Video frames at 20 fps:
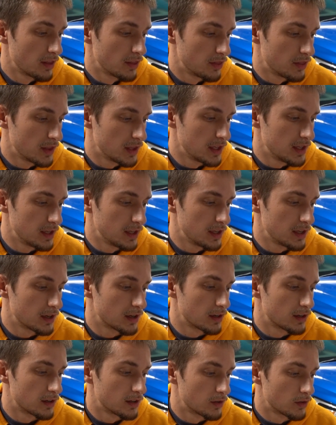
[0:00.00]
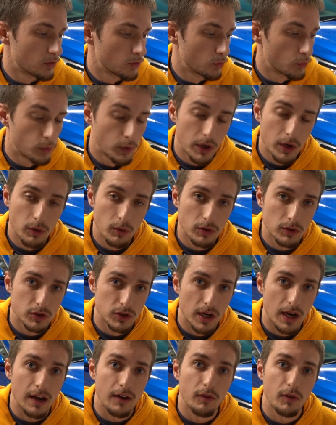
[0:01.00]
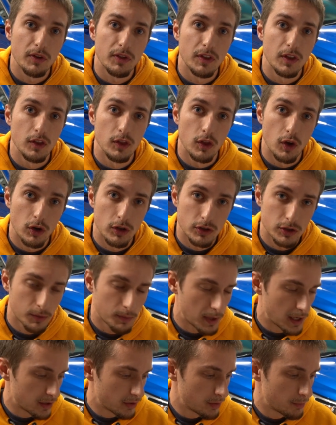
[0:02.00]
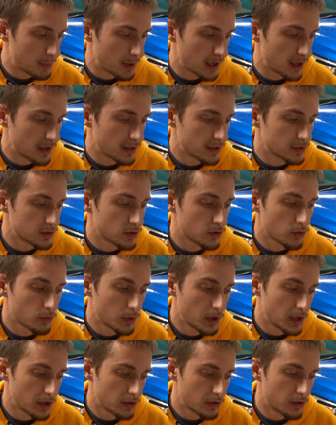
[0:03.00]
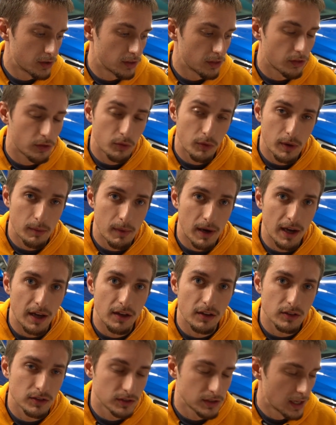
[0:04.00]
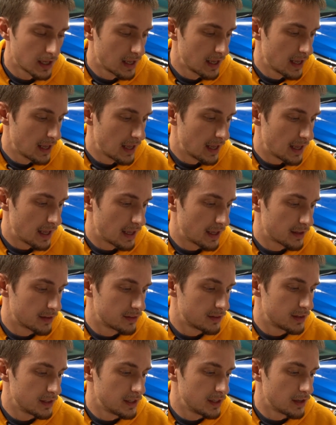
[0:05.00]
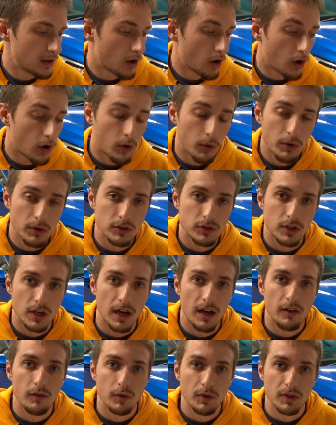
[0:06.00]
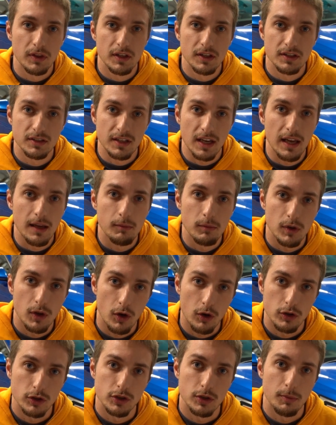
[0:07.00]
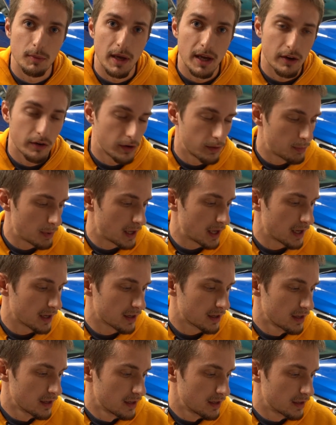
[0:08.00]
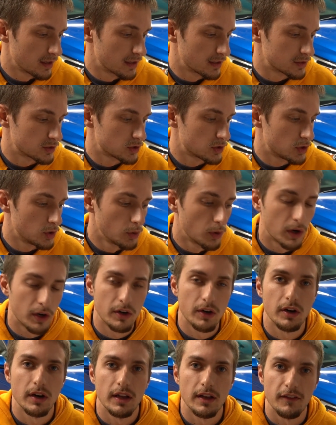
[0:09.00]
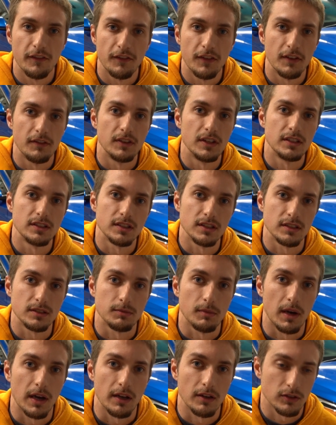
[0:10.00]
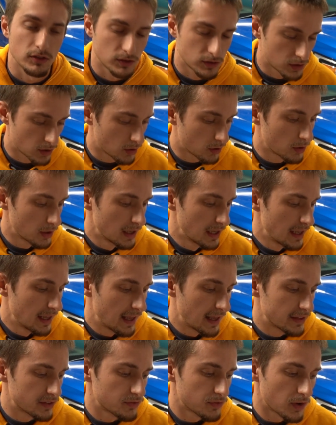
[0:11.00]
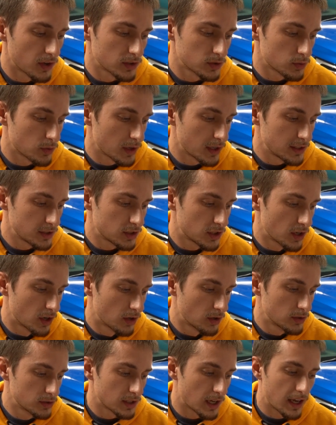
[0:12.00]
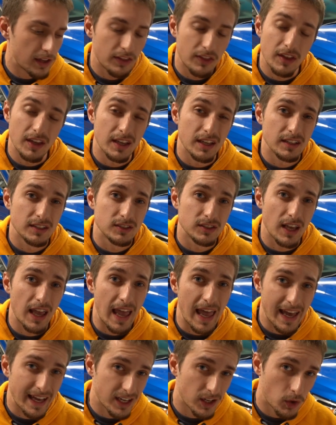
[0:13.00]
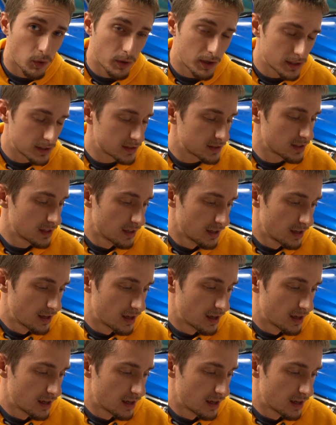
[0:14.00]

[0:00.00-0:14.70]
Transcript: The rear-wheel drive with the larger battery pack gets 303 miles, and the all-wheel drive with the same larger battery pack gets 256 miles. So as far as range goes, I think it's adequate.